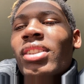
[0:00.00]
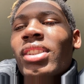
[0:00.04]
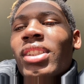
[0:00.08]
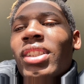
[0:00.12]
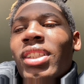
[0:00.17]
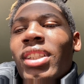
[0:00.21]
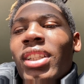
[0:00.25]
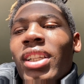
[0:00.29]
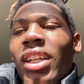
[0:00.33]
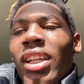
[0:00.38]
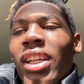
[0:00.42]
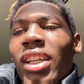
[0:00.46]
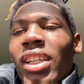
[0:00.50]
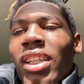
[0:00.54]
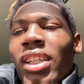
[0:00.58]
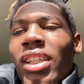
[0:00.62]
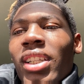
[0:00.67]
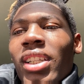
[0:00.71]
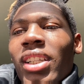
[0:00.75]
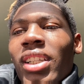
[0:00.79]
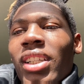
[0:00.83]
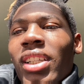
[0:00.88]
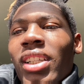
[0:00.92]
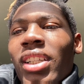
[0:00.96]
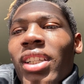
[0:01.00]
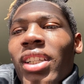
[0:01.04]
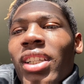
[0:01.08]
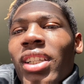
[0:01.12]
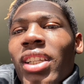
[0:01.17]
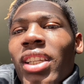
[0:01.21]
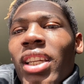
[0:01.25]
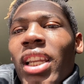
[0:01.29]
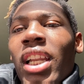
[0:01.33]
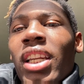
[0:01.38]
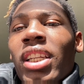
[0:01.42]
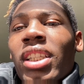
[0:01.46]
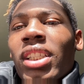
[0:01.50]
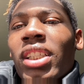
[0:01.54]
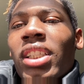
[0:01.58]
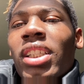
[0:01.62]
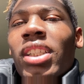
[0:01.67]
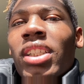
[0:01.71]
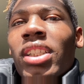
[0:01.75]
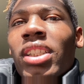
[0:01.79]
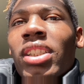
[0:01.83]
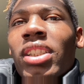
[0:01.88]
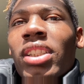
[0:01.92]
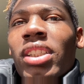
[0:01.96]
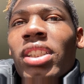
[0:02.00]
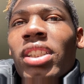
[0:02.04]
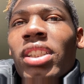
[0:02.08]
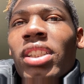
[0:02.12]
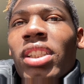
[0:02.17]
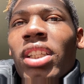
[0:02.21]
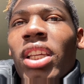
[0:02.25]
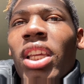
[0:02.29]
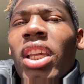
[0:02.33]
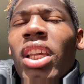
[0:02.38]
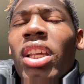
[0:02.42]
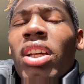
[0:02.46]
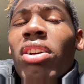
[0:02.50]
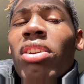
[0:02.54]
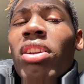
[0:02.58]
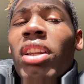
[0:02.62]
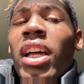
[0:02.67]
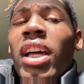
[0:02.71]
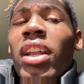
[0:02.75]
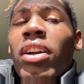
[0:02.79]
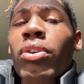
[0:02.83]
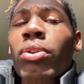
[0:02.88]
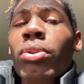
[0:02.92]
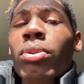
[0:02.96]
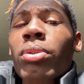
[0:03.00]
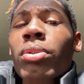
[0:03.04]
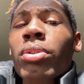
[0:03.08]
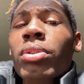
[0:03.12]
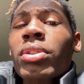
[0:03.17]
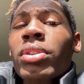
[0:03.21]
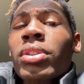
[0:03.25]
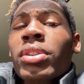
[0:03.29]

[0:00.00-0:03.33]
And like, and I did, I ain't gonna lie though.